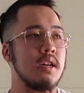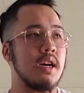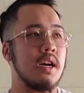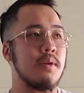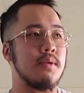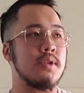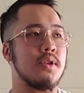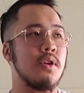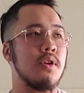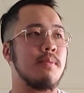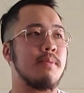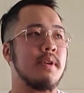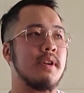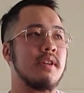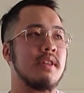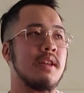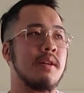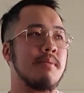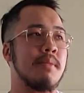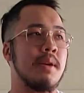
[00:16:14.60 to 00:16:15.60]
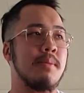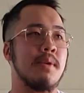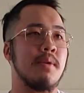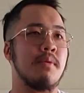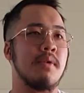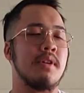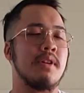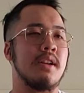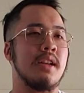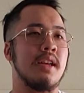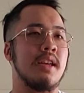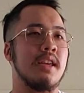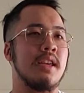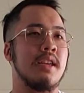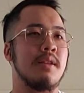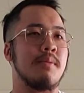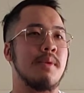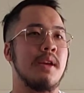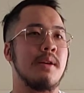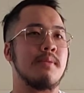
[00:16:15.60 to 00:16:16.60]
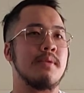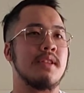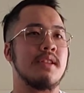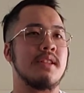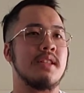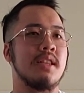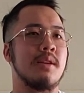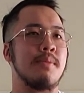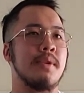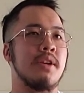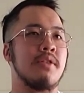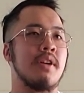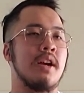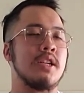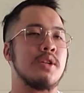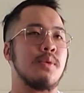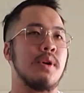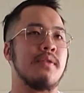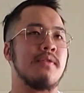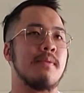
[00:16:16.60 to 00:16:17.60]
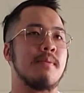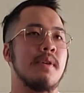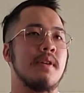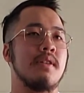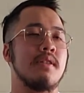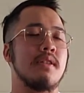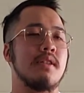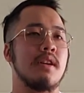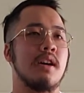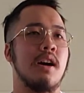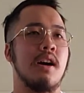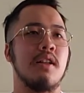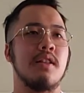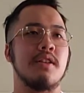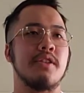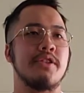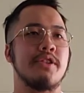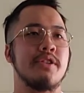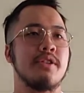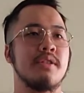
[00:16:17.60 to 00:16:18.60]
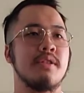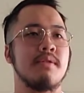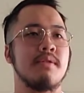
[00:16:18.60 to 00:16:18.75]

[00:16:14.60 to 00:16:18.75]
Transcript: I was hoping that maybe one day he'd be able to see me graduate from college,